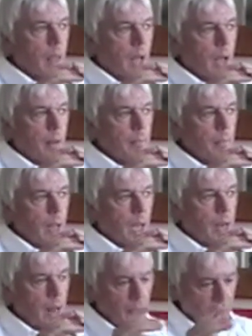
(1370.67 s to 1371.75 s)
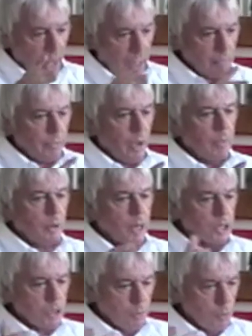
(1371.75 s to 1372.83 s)
And that
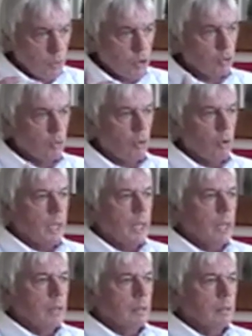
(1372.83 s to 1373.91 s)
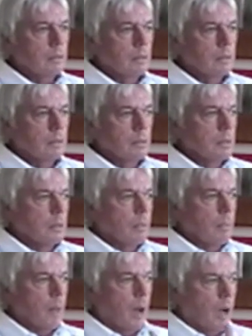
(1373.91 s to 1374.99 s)
vibration will draw in
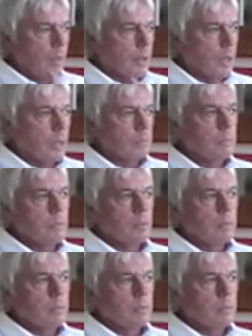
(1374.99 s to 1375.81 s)
other